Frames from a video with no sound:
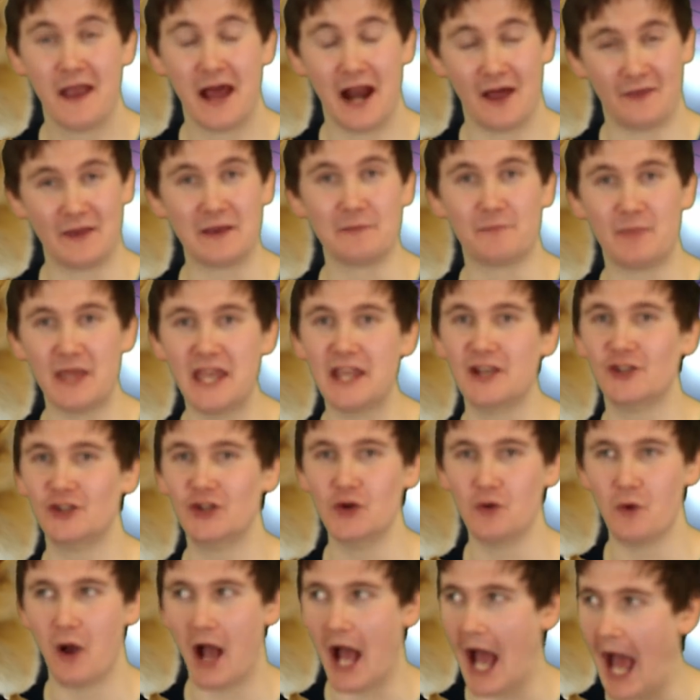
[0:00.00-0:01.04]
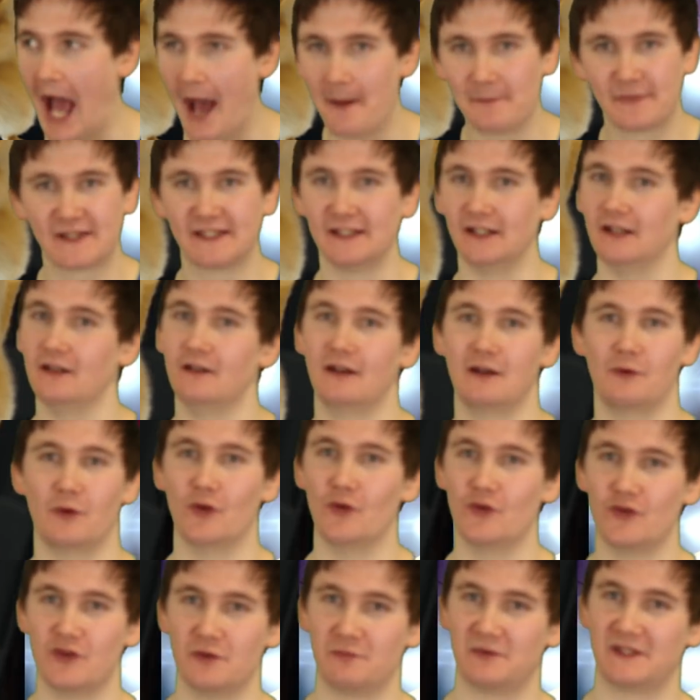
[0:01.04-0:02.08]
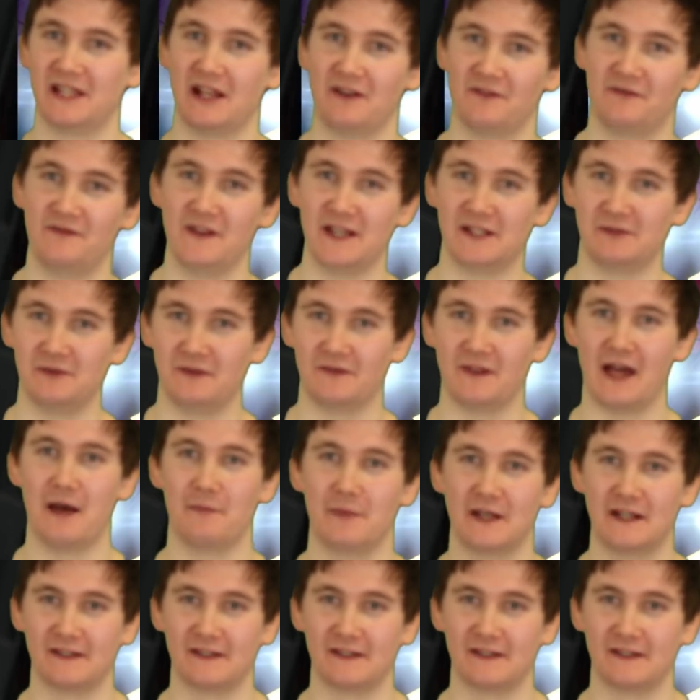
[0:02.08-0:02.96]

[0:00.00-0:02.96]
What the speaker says: And I think Pikachu absolutely 100% fits with that,